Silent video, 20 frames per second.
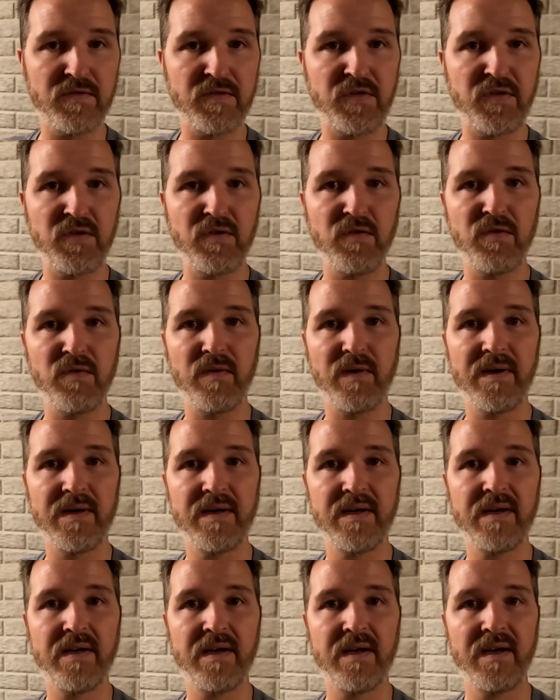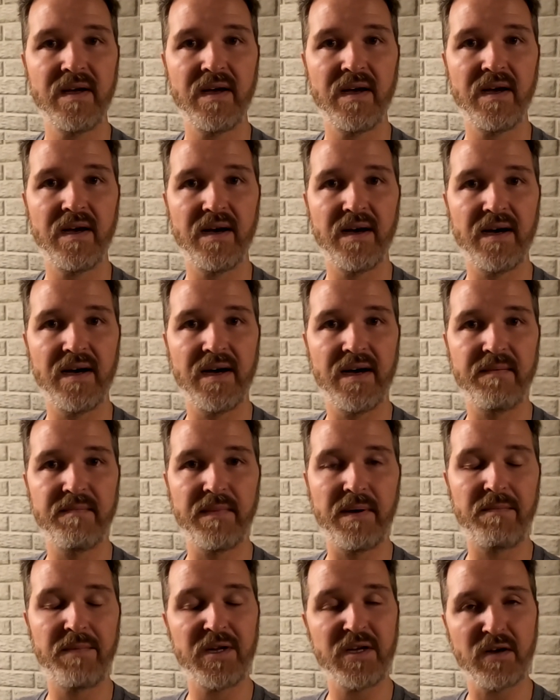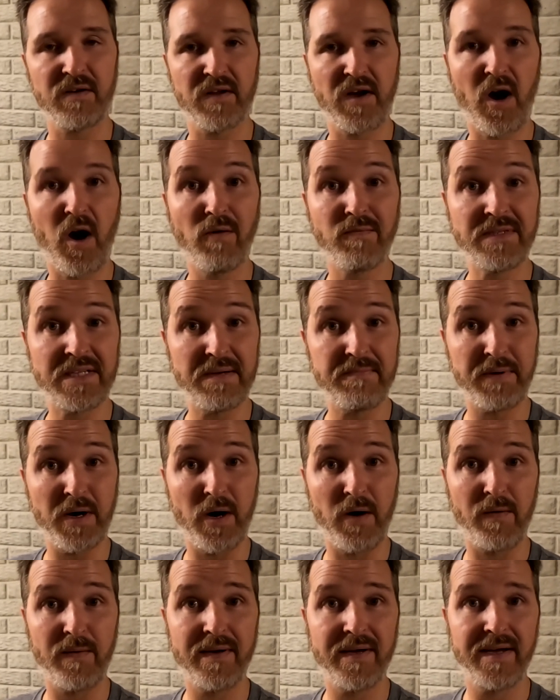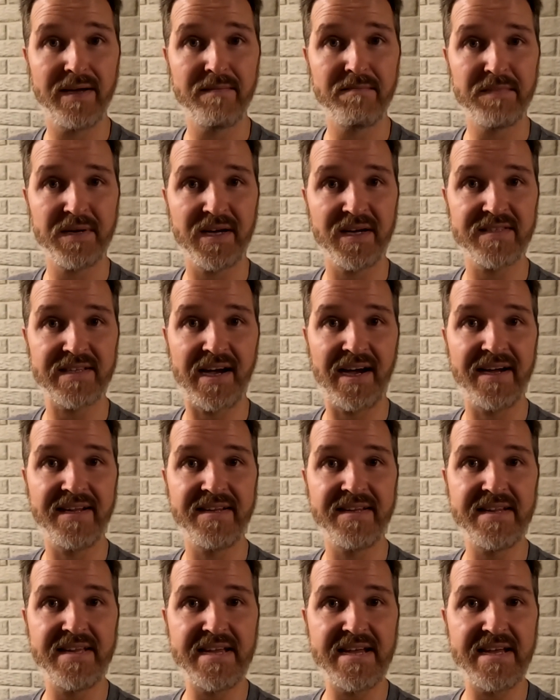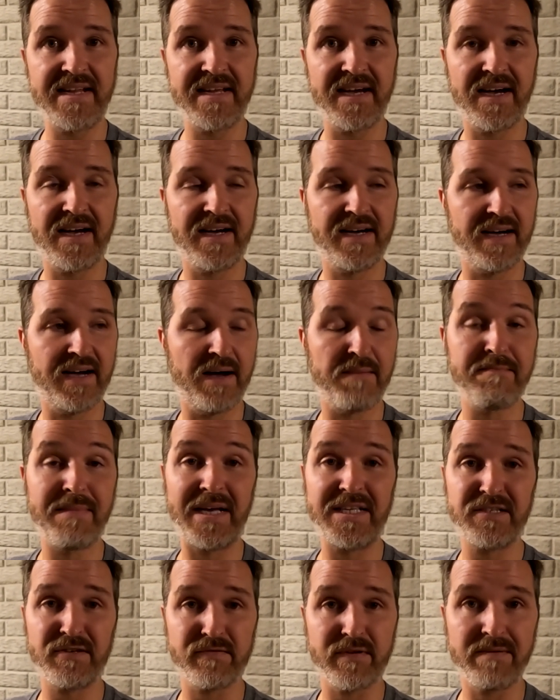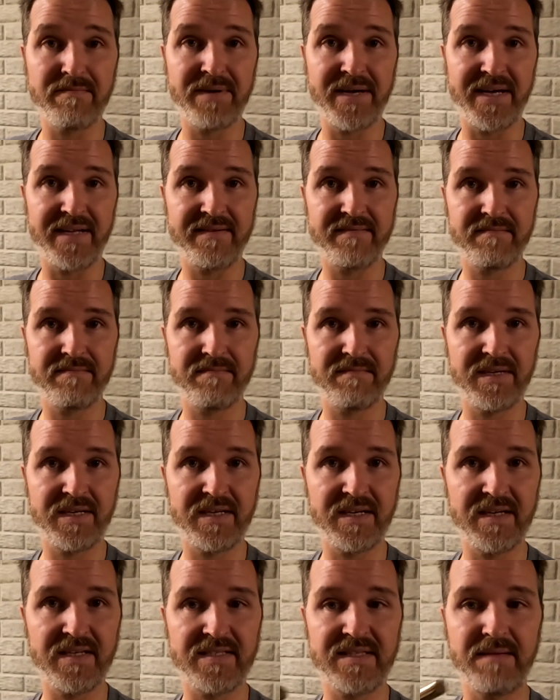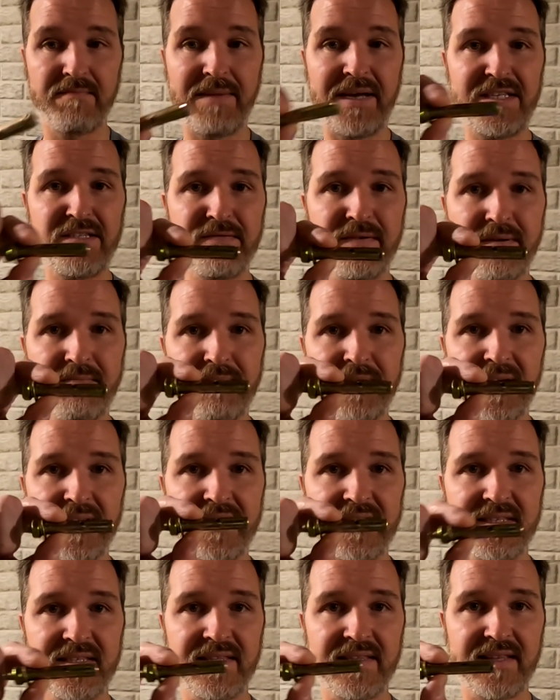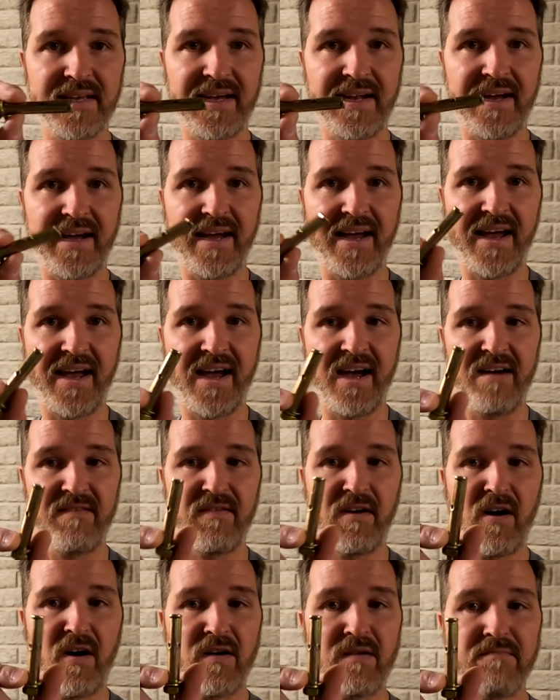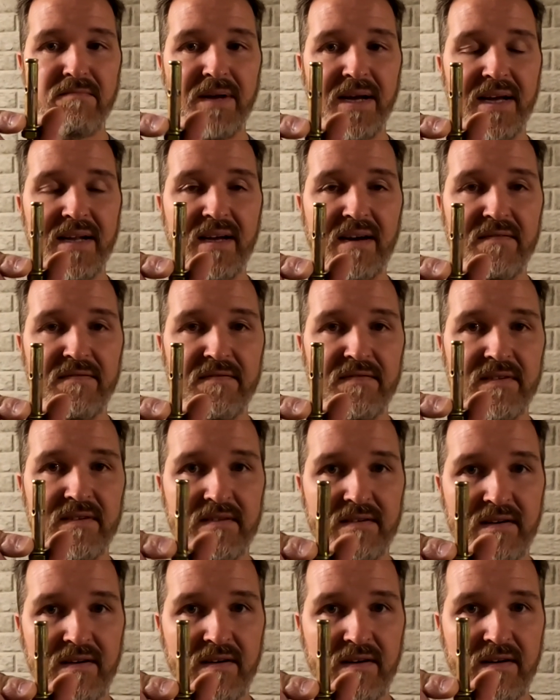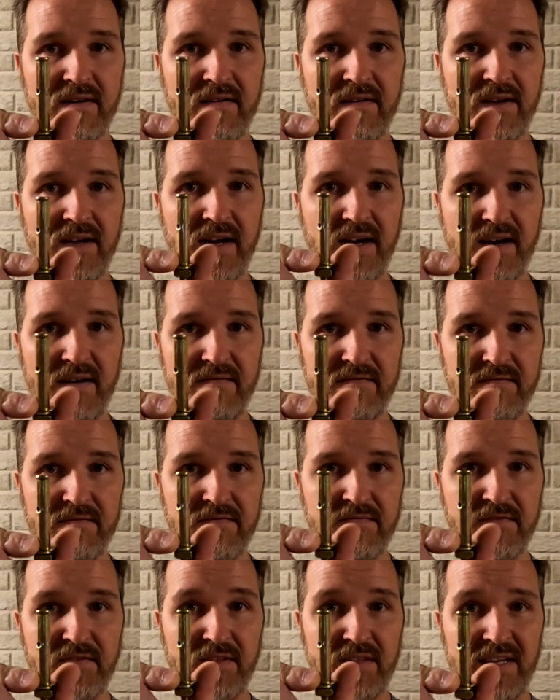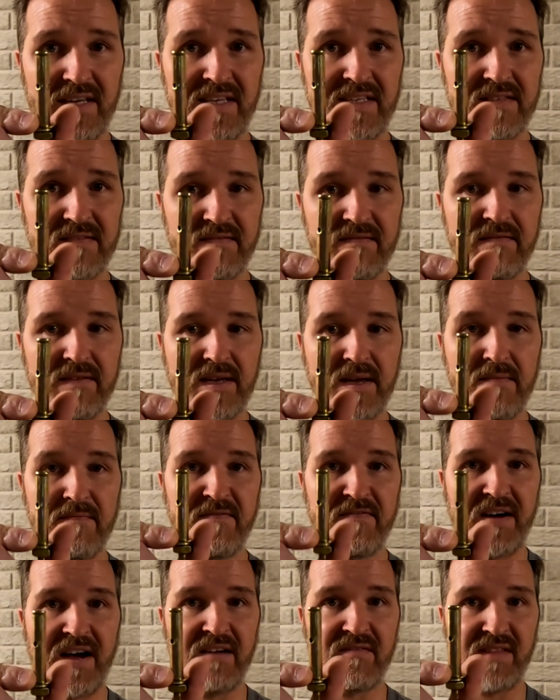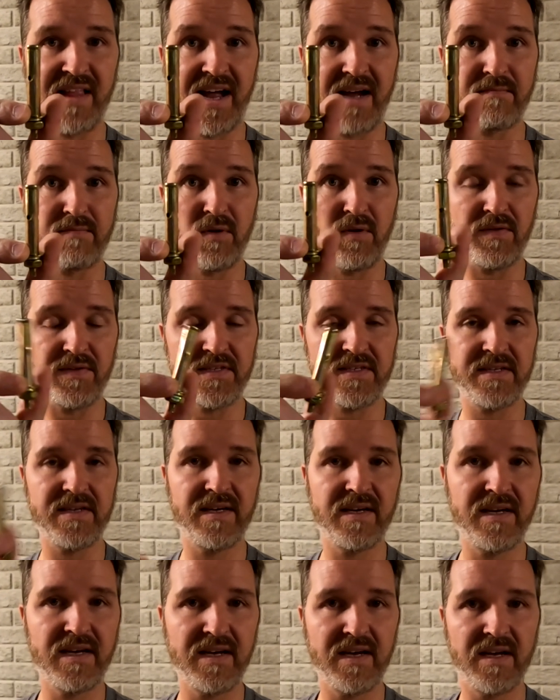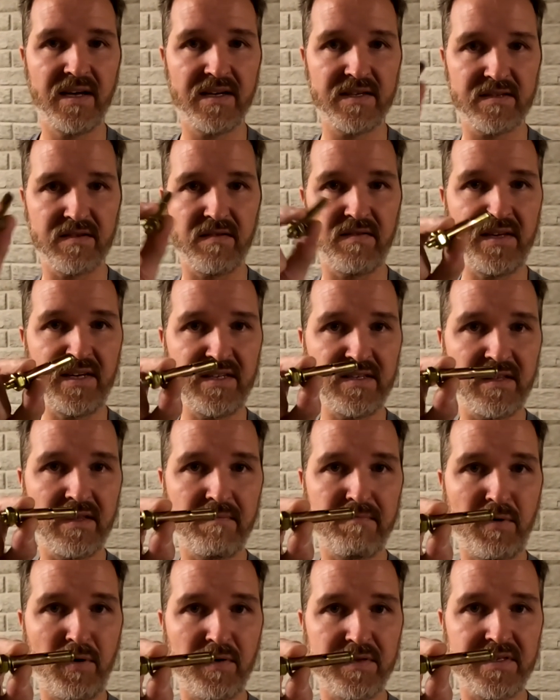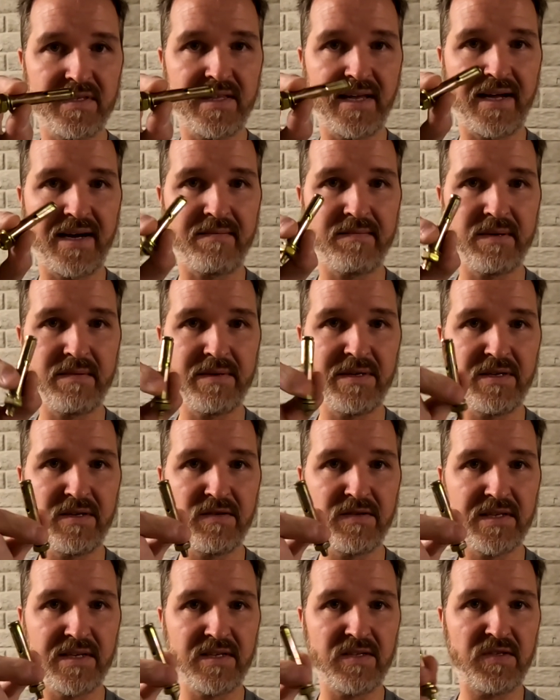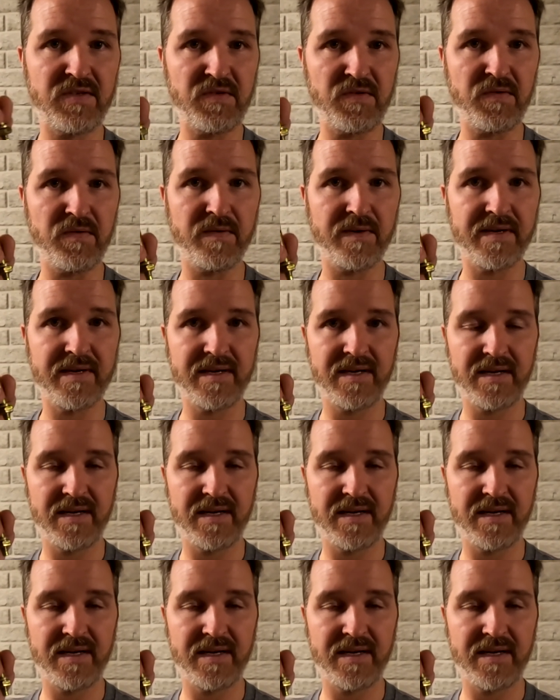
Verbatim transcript: to, uh, I'm going to go to Home Depot because I need uh, a masonry bit because the masonry bits that I have aren't big enough uh, for these M5 lag bolts. So these are the bolts that I'm going to be using to